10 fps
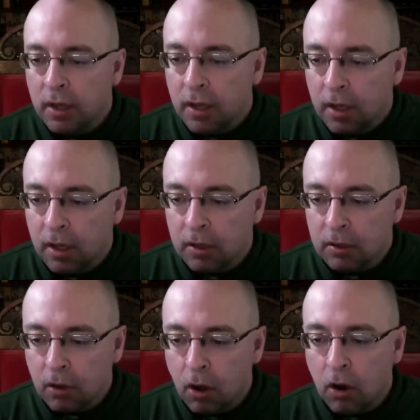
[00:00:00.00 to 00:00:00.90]
a
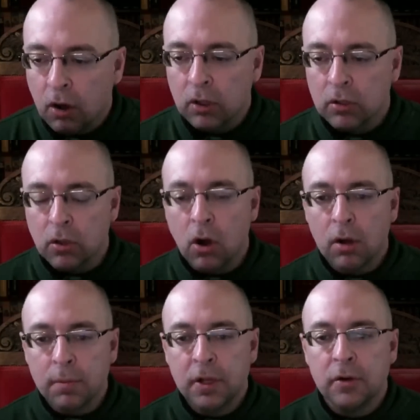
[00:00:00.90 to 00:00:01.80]
long, long
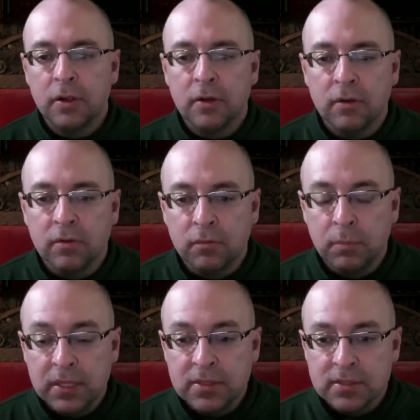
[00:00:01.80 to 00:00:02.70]
period of
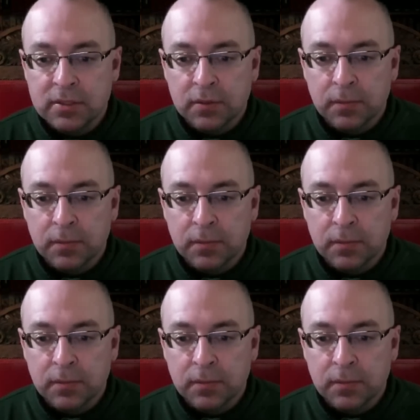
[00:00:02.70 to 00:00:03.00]
peace,